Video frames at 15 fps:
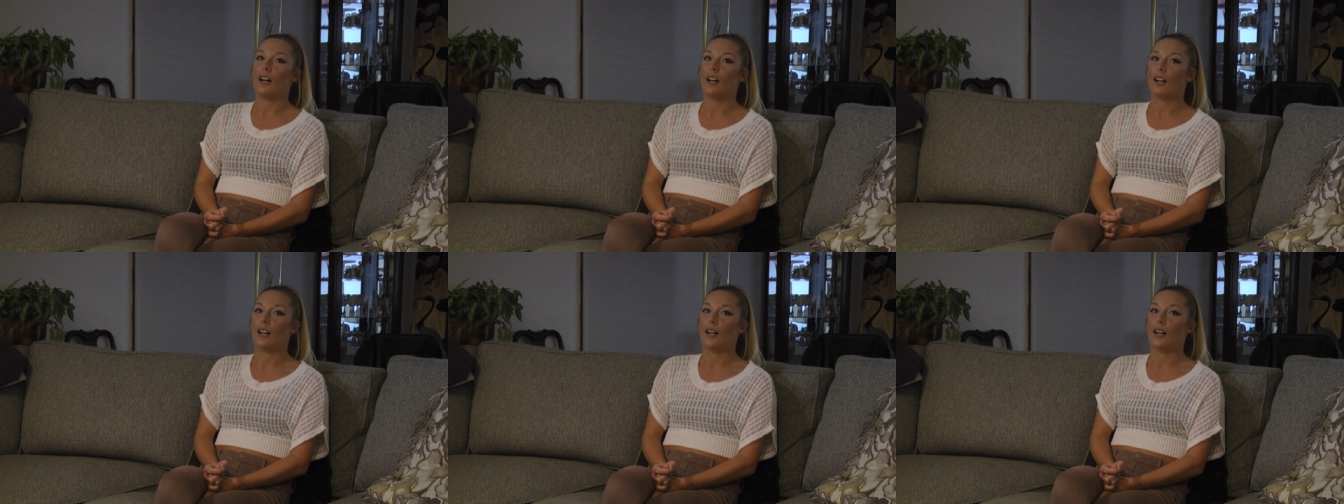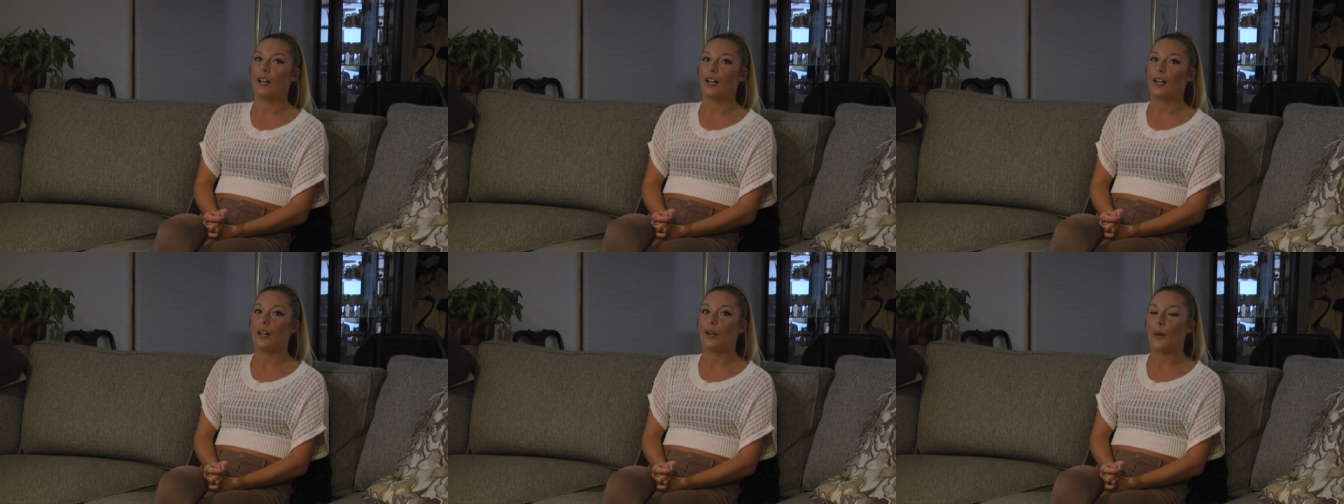So how do
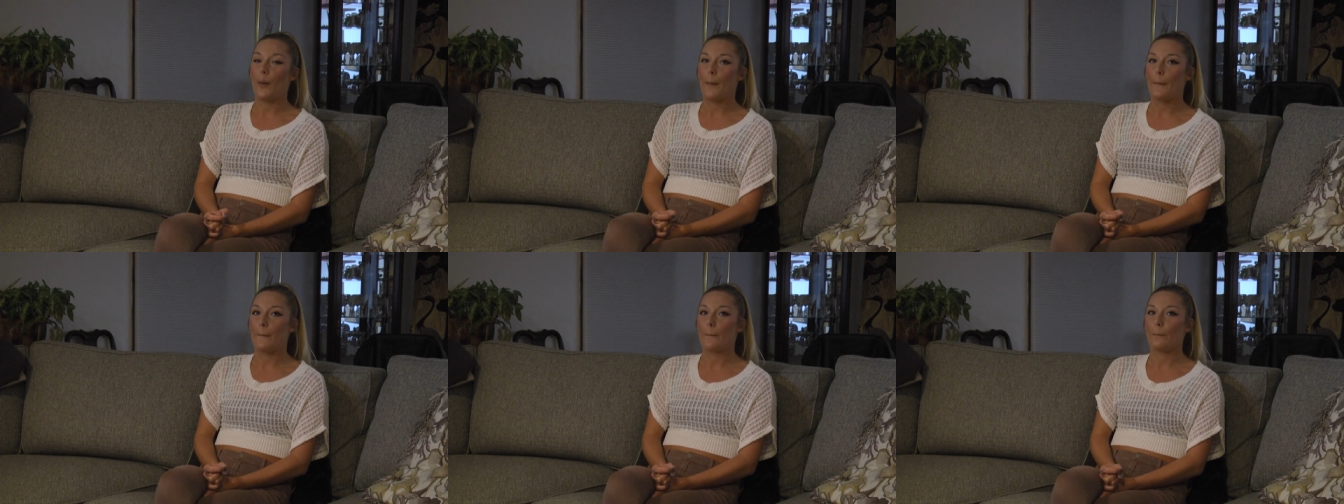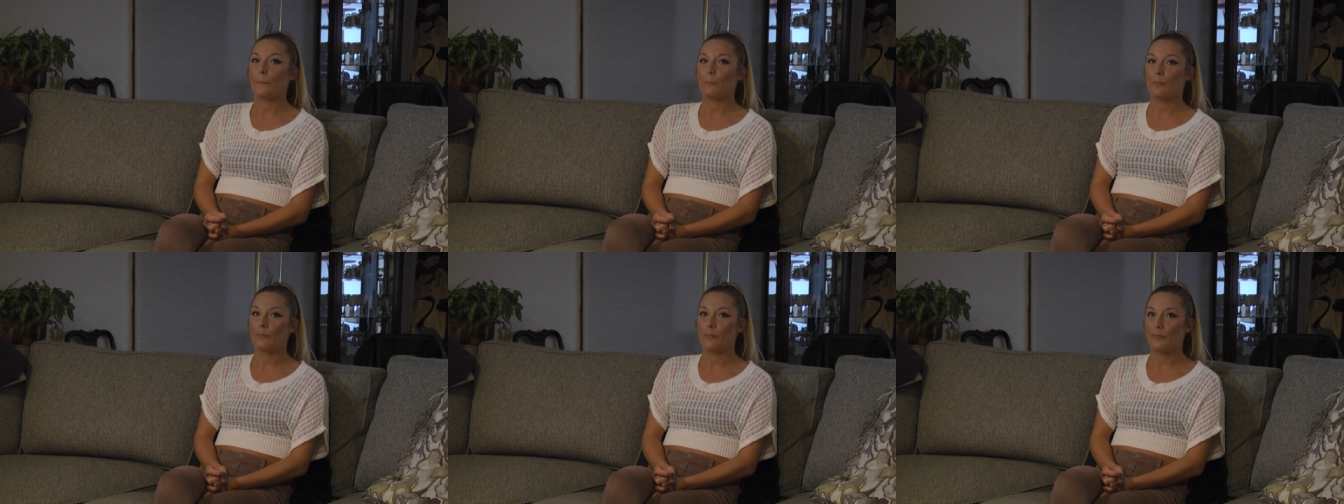you like keep
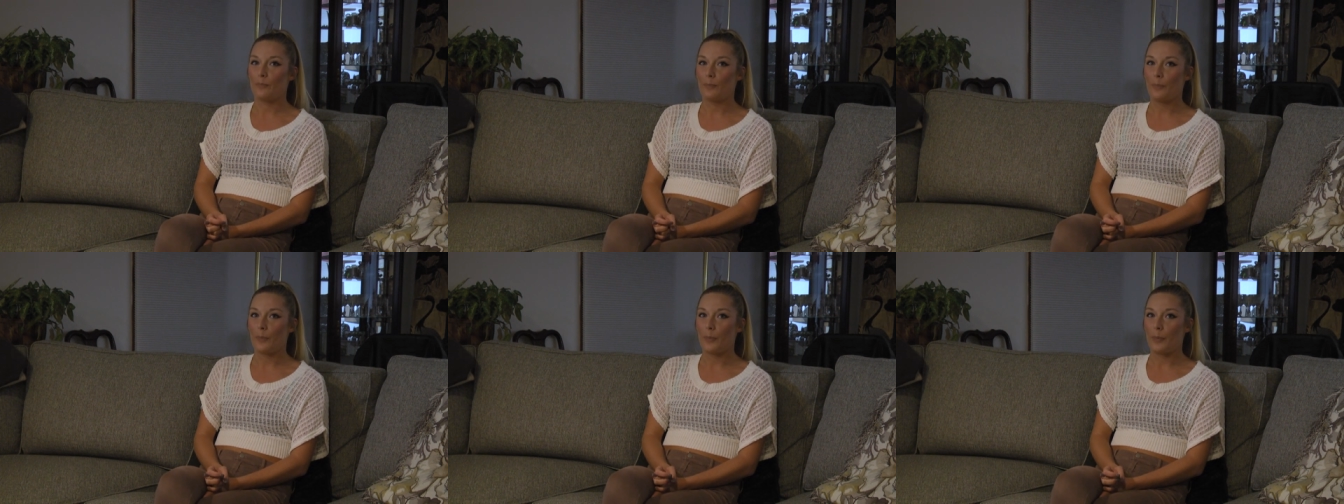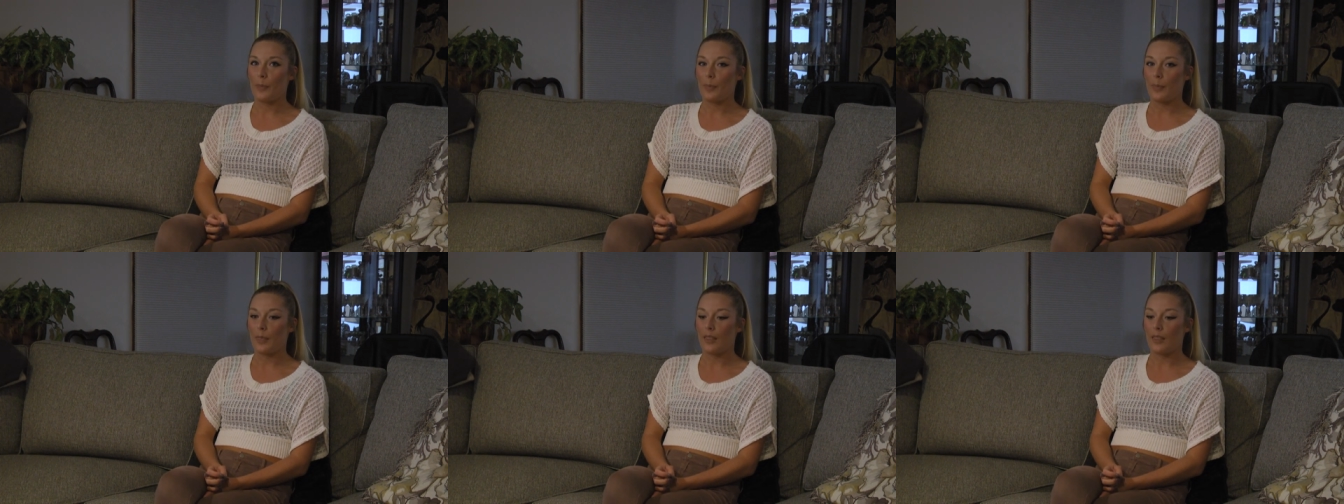in contact?